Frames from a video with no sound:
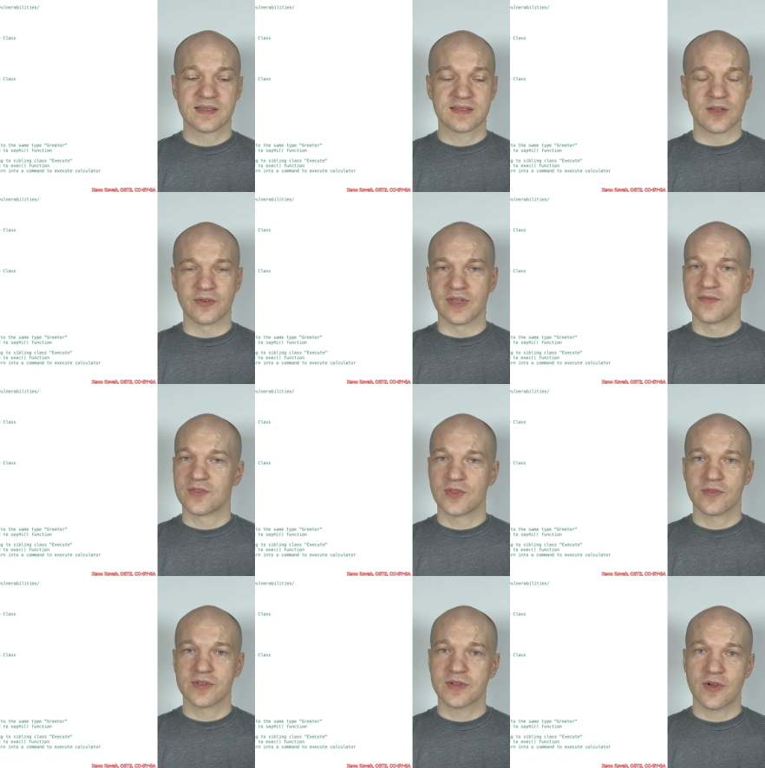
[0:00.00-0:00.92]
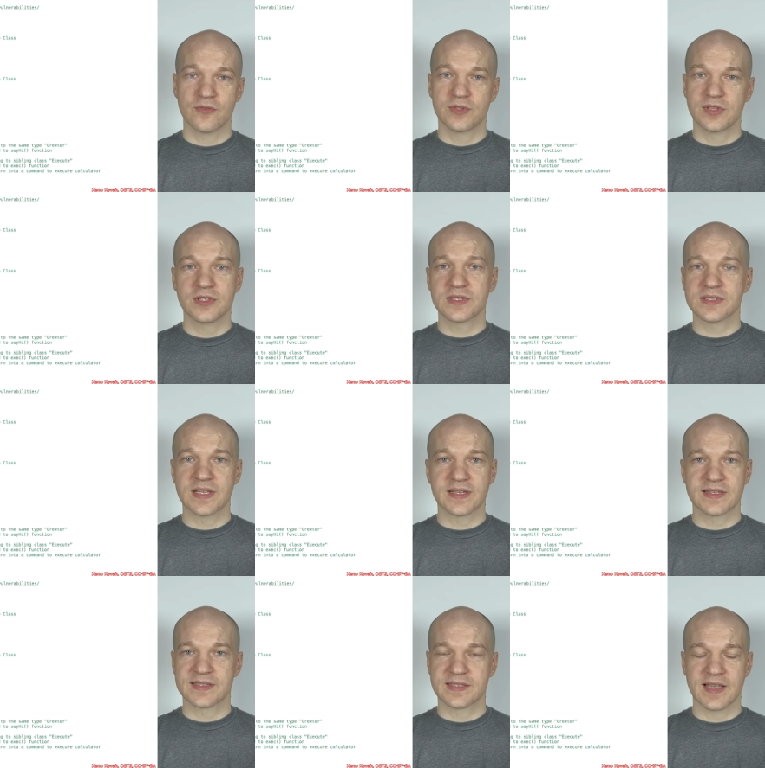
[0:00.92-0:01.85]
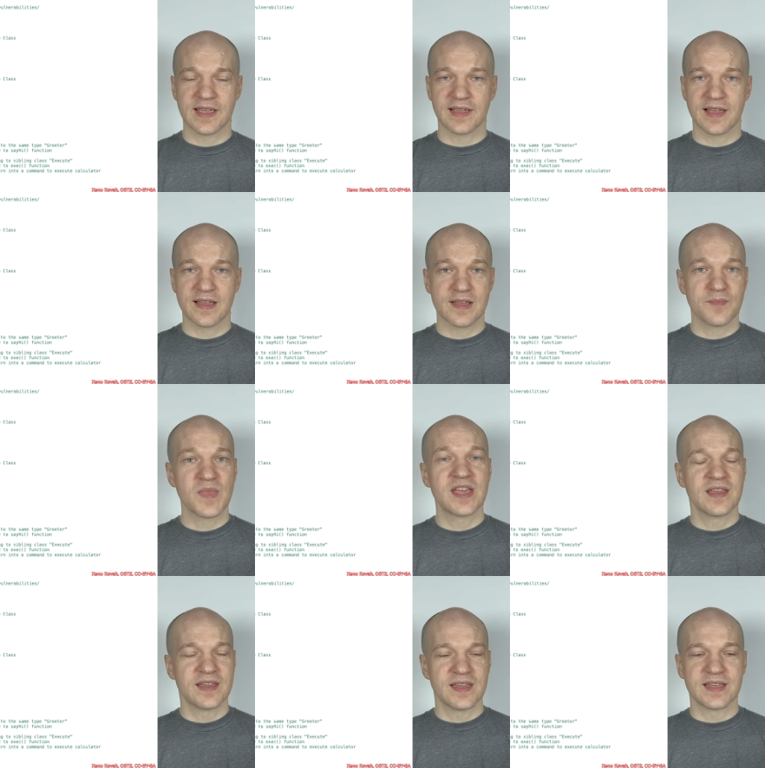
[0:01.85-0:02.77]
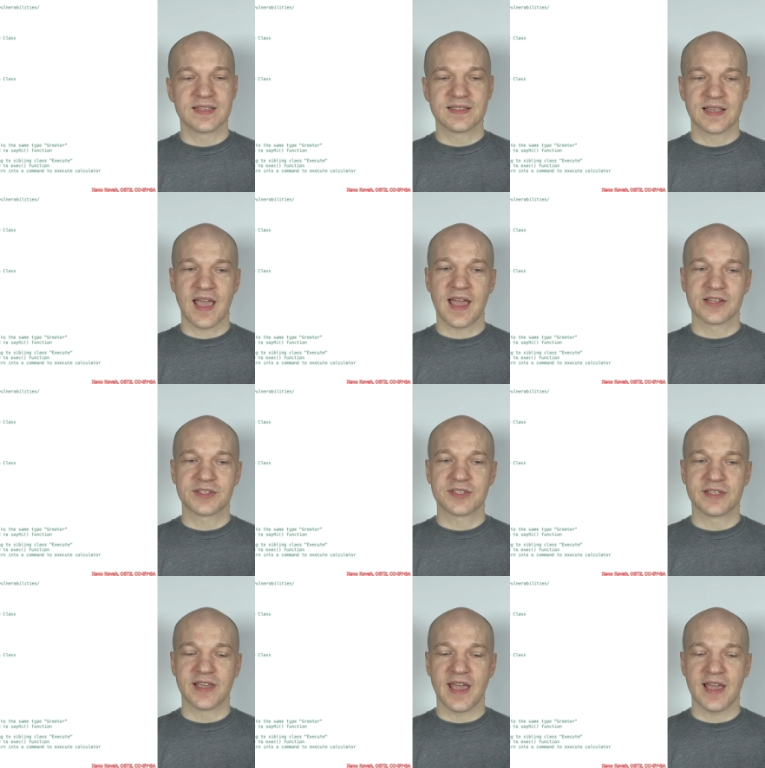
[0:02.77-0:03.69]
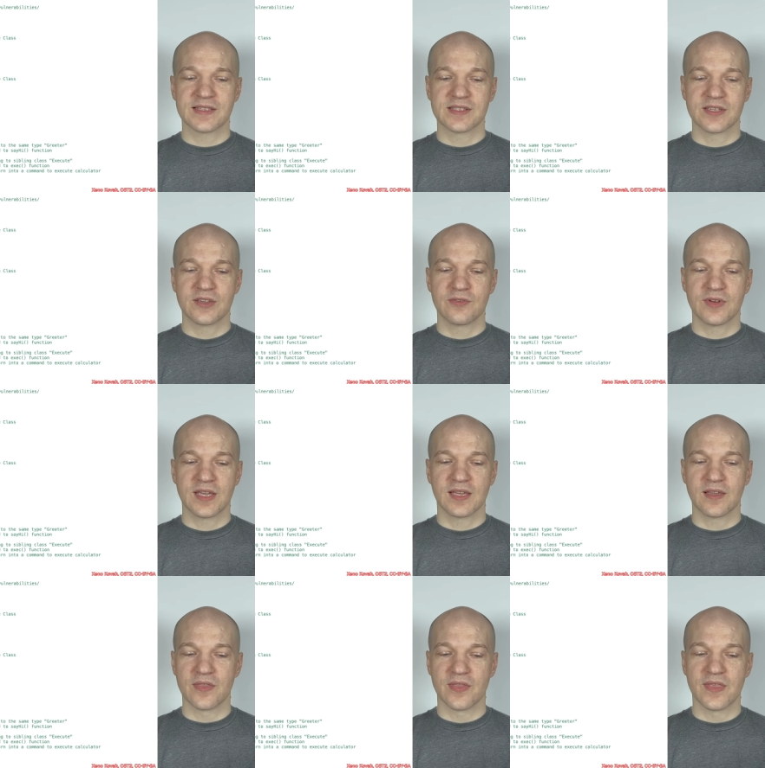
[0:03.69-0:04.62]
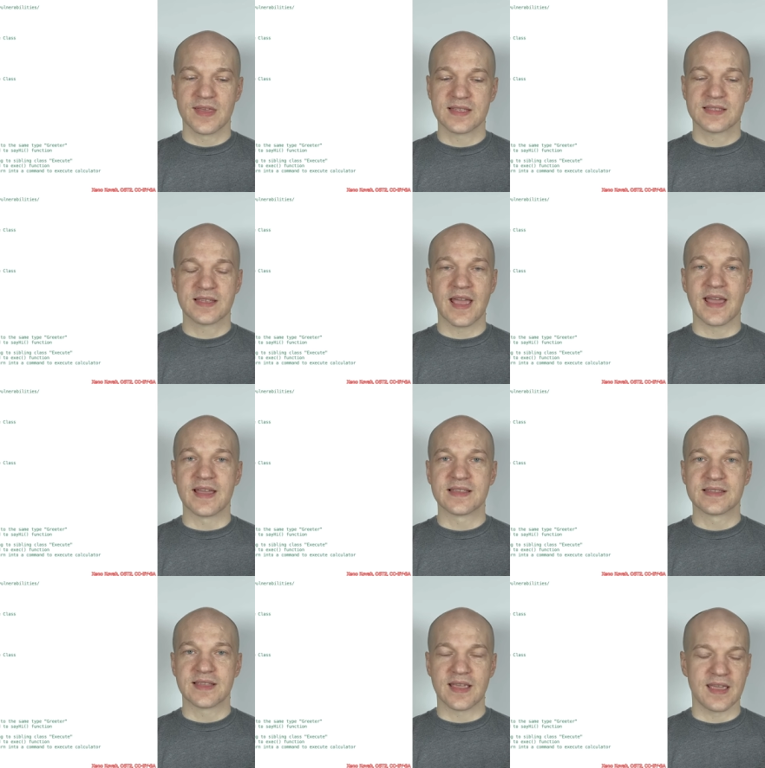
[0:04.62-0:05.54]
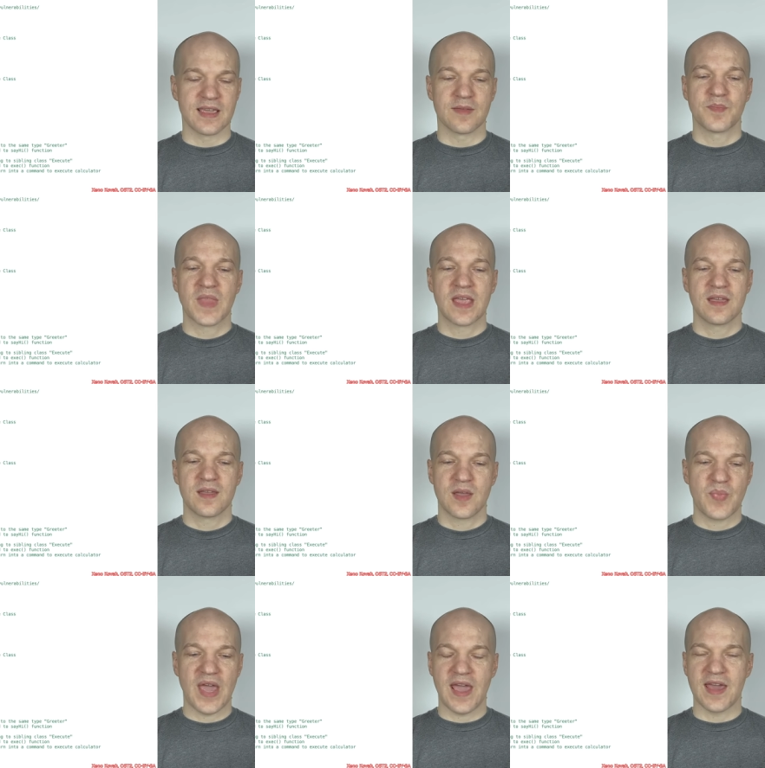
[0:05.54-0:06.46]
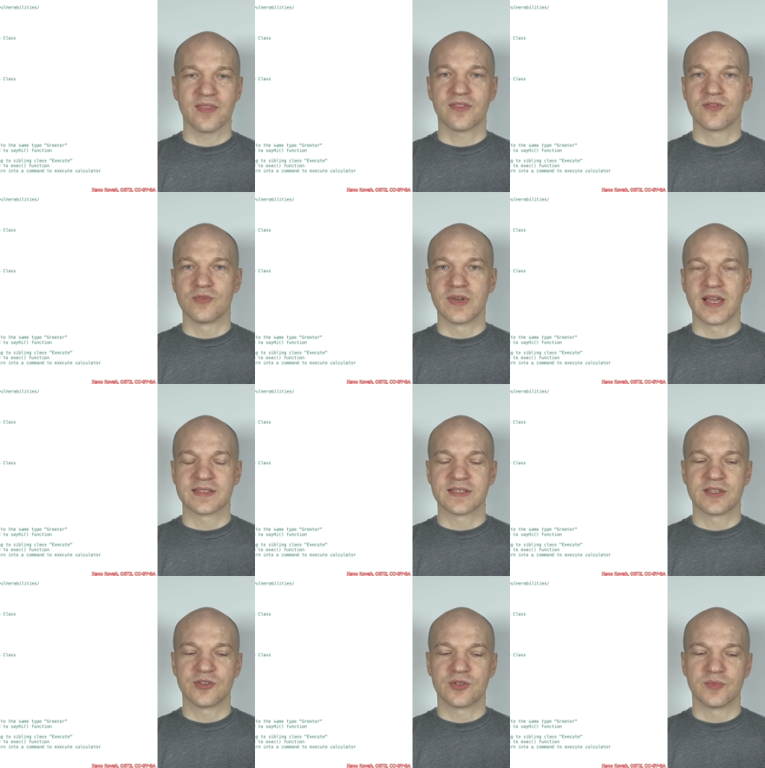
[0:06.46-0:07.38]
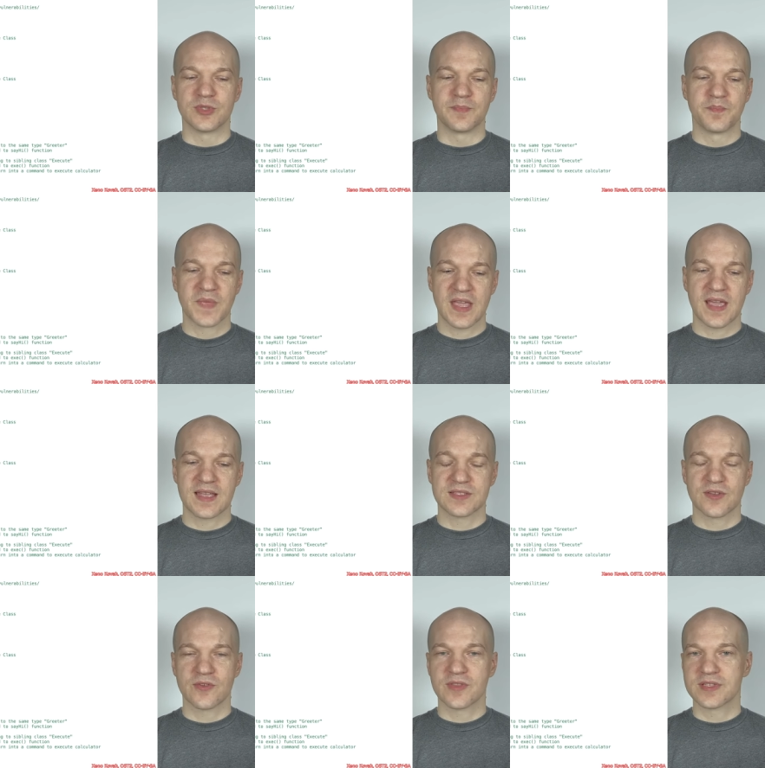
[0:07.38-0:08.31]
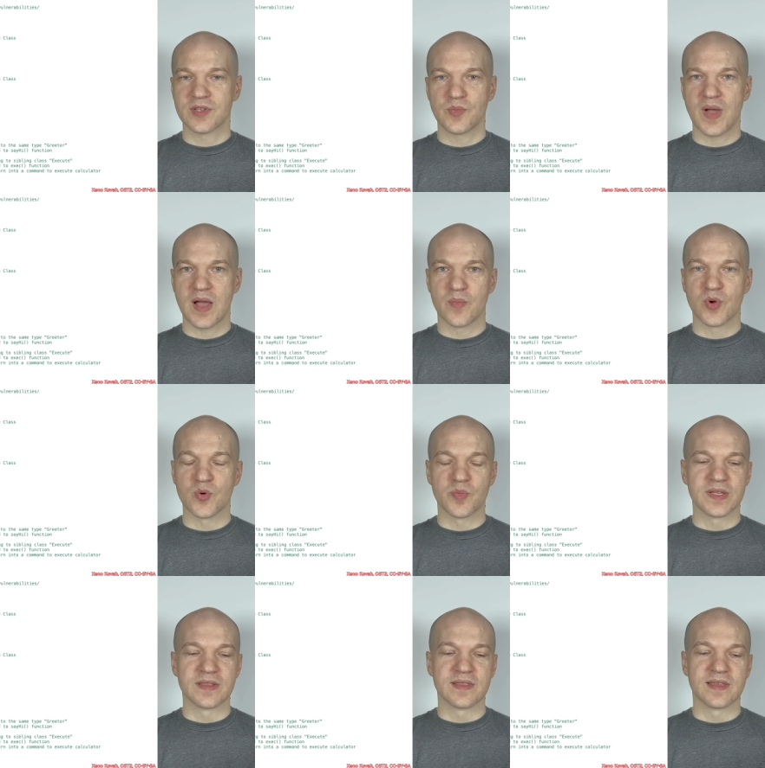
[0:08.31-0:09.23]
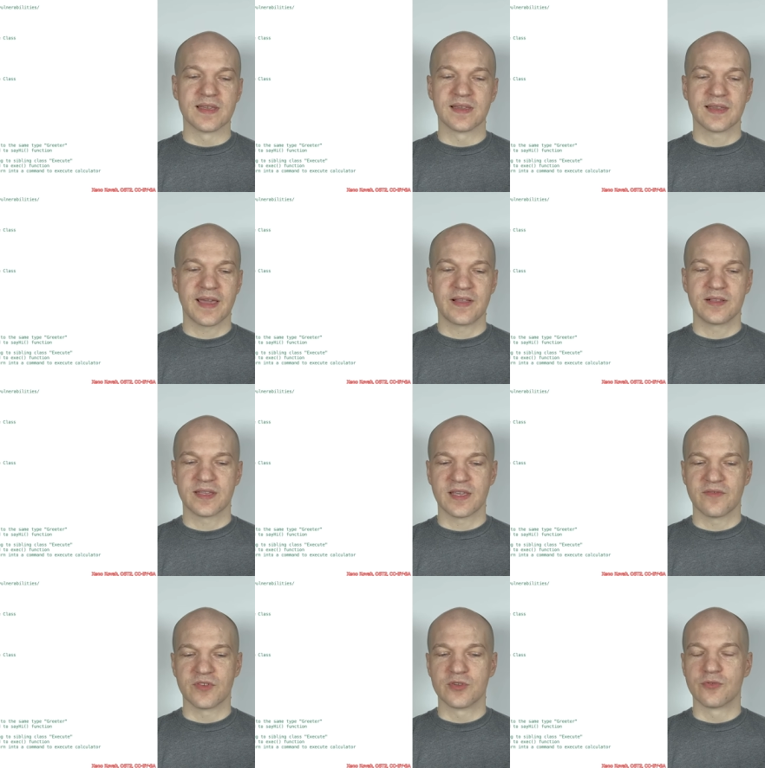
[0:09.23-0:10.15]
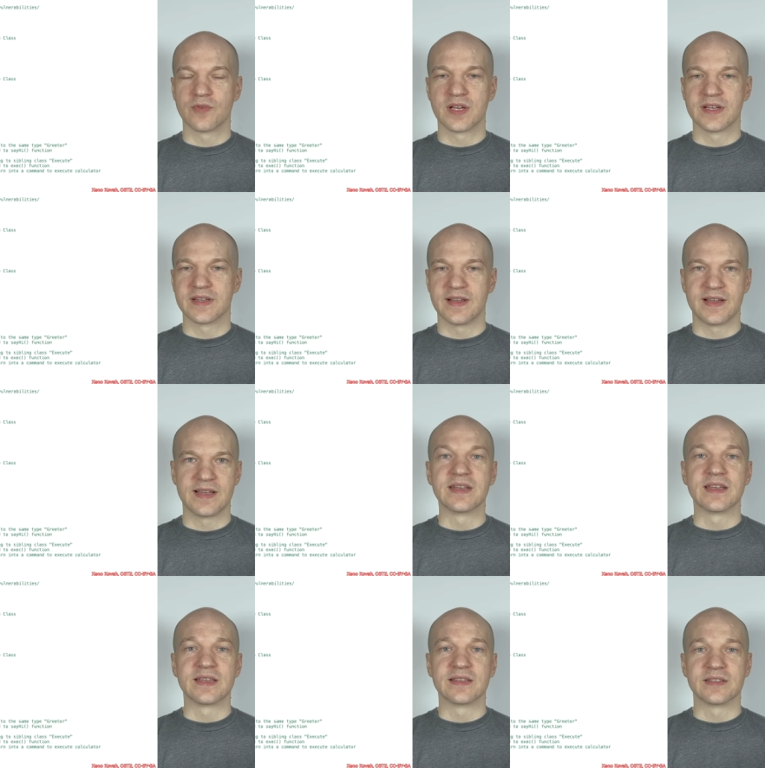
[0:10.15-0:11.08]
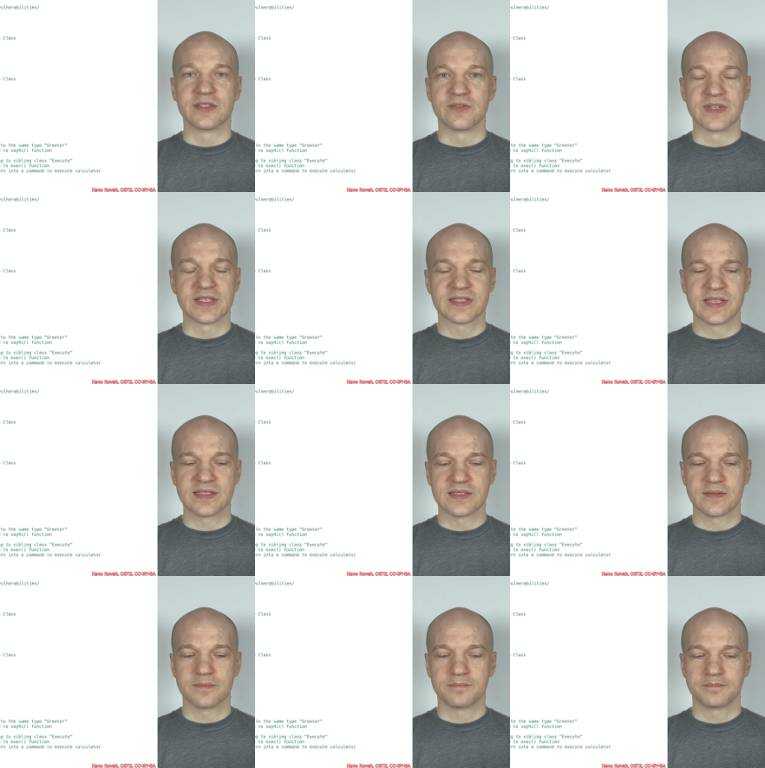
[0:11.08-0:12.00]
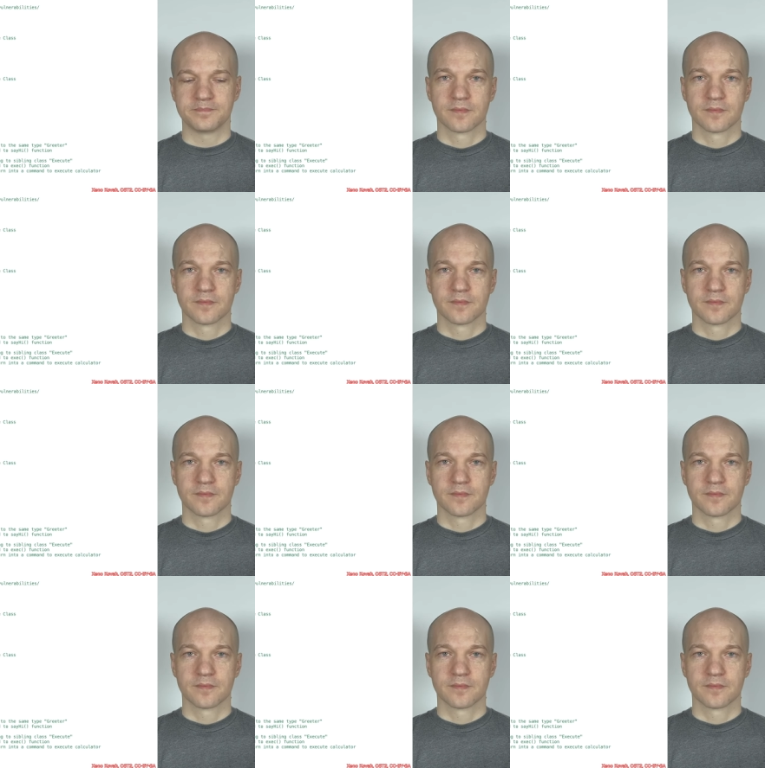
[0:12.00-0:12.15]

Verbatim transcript: So even though the code looks like it's saying hi, it's actually executing this as a path to an executable. And so this will pop open the calc if you run it on a Unix system.